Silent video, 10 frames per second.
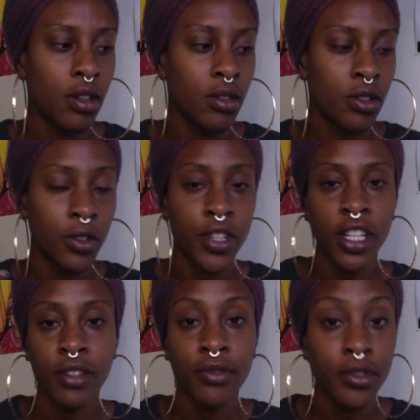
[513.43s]
learning
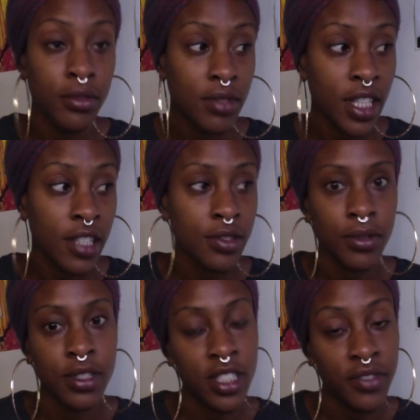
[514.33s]
of new things or
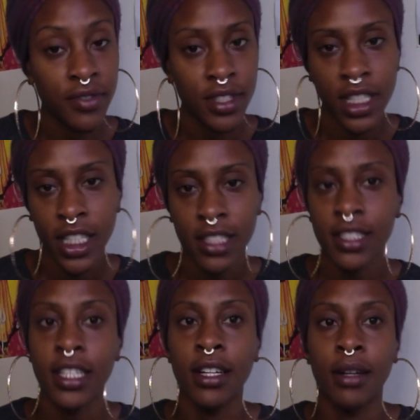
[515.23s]
different things,
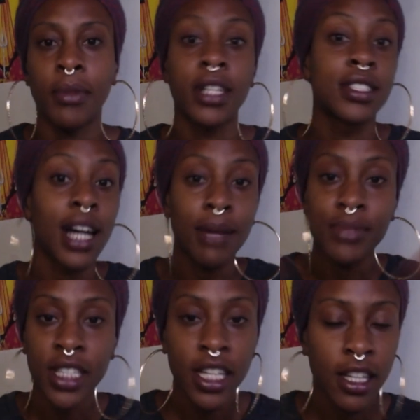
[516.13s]

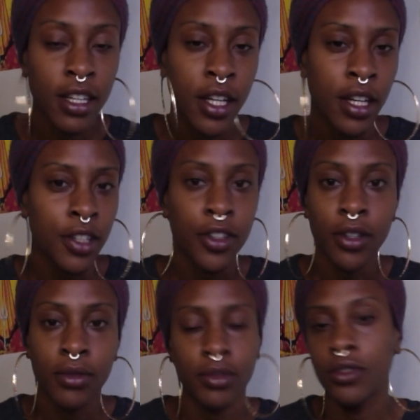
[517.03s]
adopting,
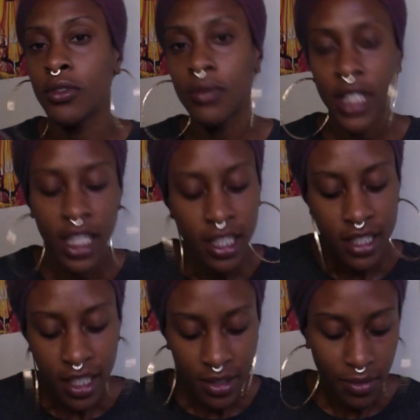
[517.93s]
new things
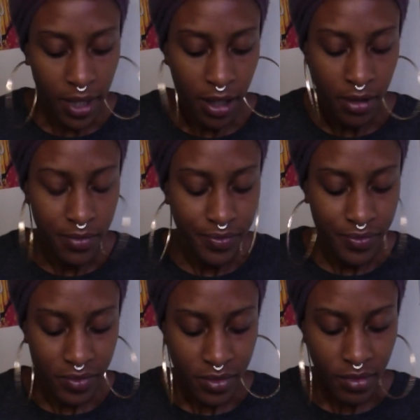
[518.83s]
as well,
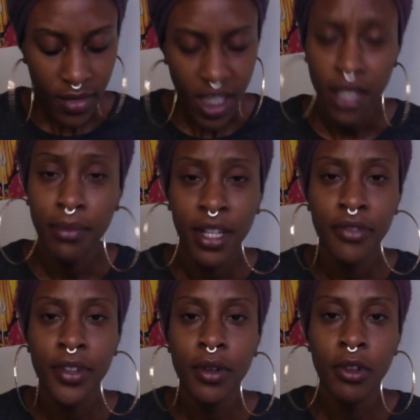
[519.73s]
it may
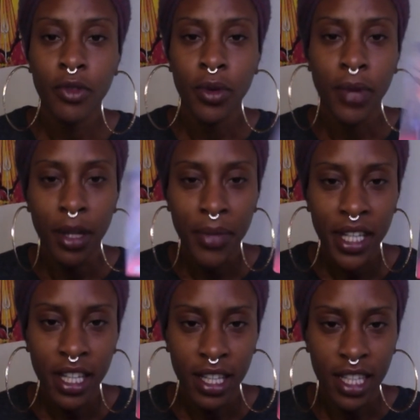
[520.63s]
feel
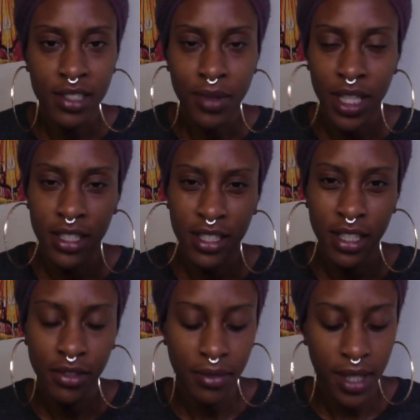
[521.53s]
overwhelming, and that's why the Ten
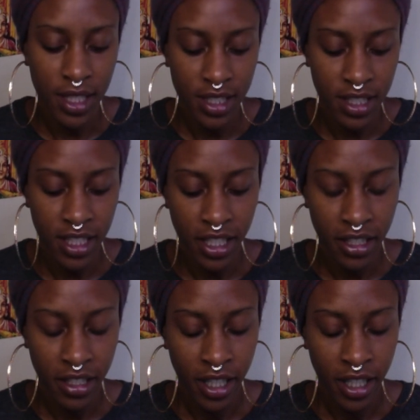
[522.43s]
of Wands is here.